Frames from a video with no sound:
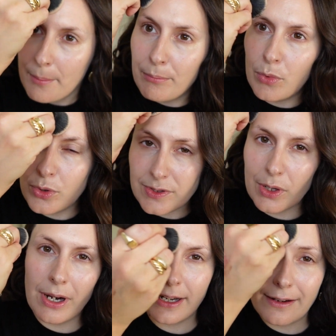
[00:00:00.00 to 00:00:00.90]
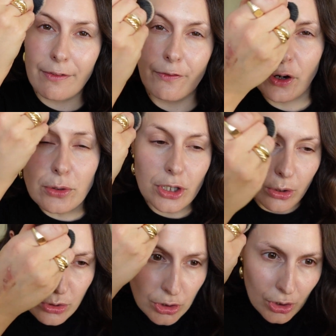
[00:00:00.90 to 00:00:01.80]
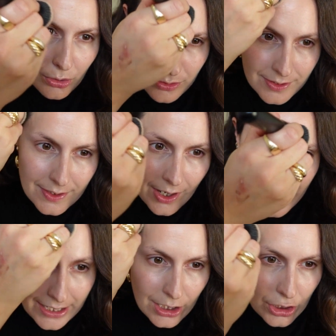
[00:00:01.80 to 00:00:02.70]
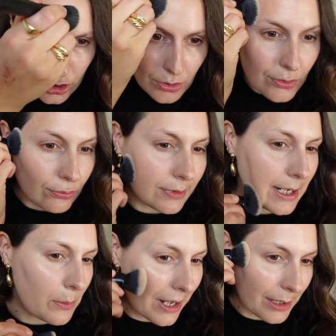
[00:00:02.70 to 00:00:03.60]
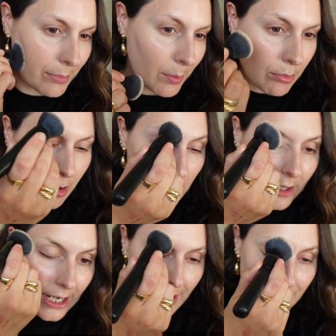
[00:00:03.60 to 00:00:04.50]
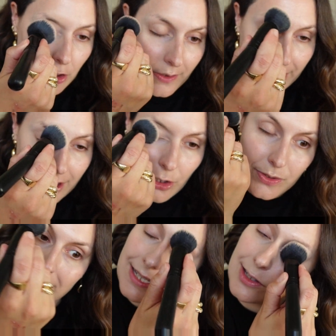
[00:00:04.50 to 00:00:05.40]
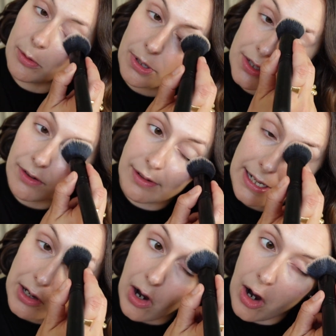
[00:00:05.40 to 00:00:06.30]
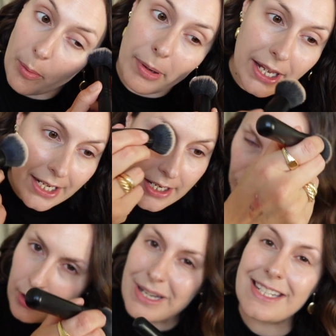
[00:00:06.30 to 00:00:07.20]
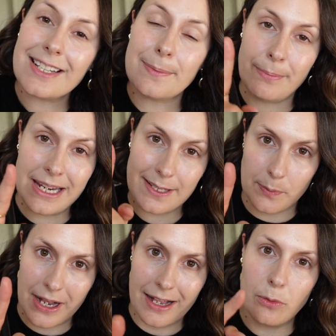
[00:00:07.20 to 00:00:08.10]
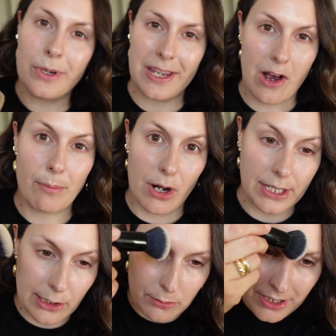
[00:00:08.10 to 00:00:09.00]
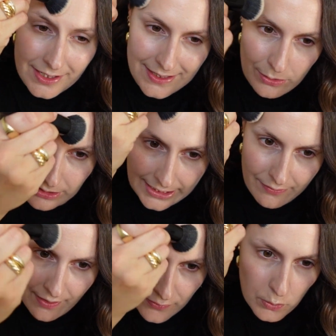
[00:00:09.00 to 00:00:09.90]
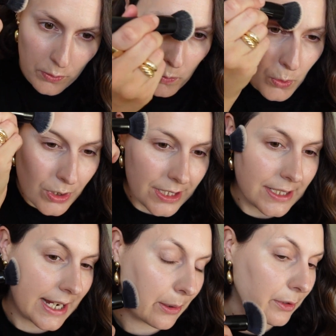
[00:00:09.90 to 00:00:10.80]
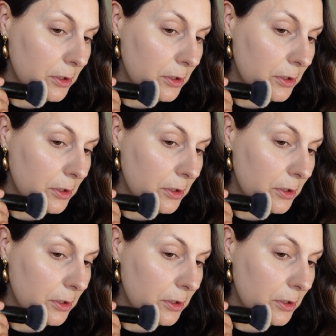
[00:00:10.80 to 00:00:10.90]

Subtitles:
more so kind of like photo shoots, I could use really well in my pro kit. I don't think I use this so much for red carpet, although it does mix well with the Armani Luminous Silk. Like if ever you wanna water down